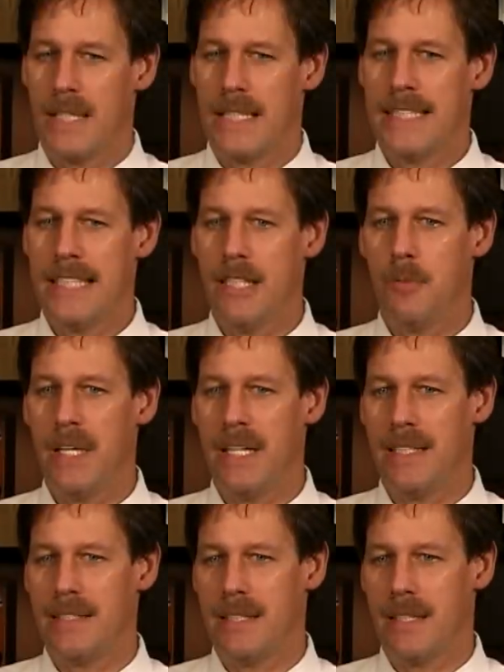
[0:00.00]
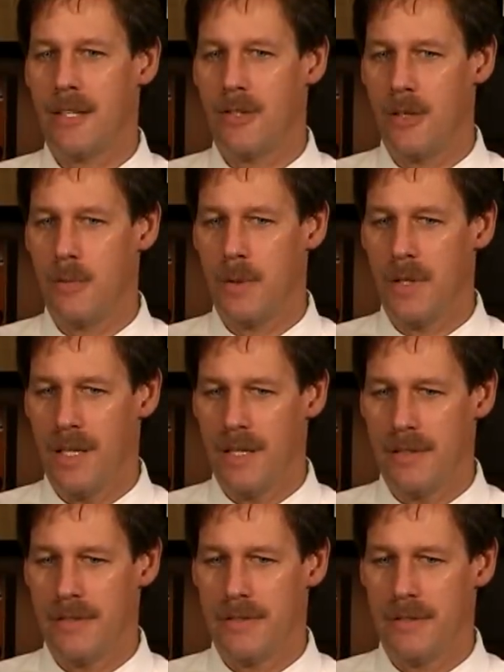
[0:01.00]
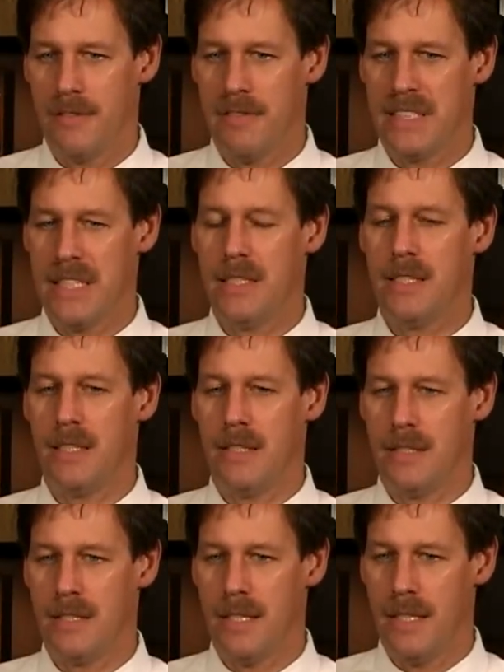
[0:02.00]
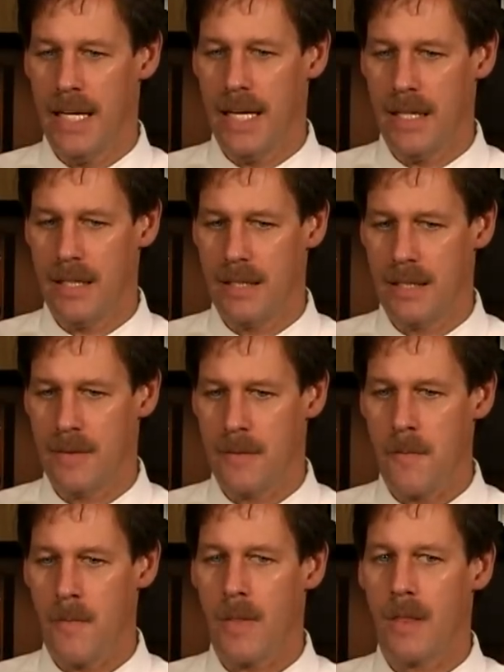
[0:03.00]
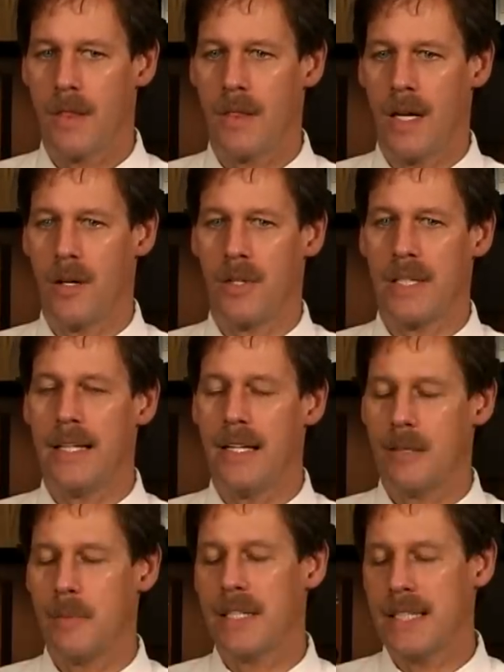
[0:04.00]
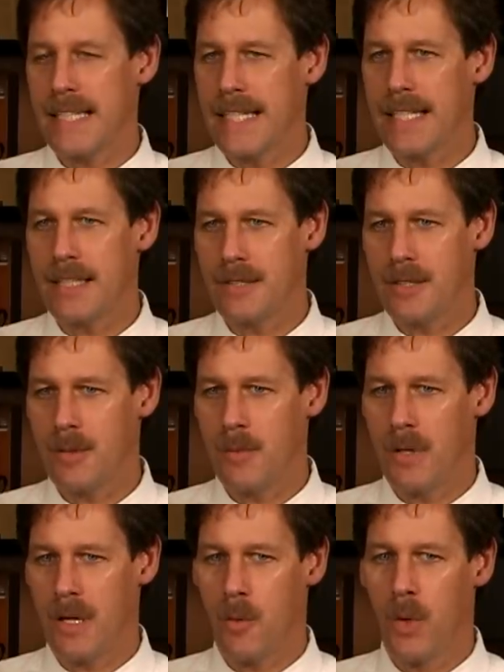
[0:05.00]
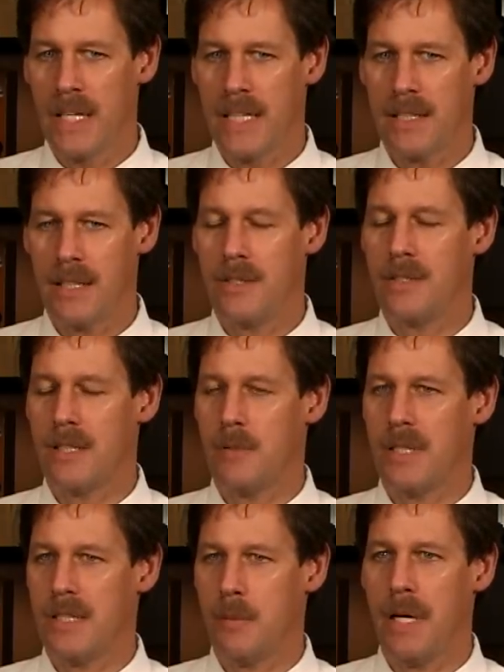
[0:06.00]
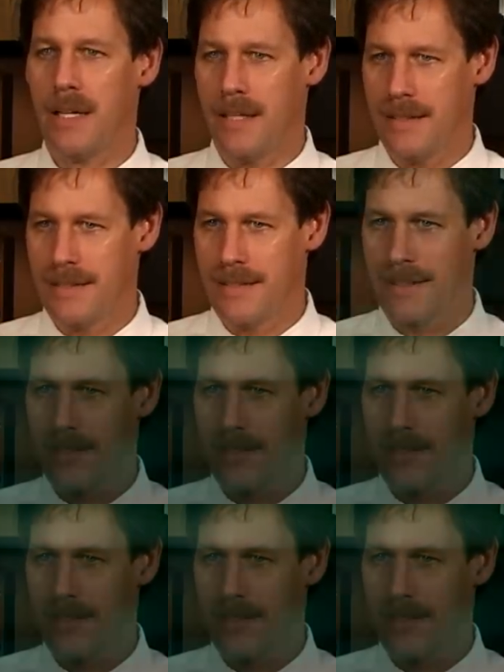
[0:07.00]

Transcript: The TMA is a group of physicians that not only care about things, but are willing to do something about it.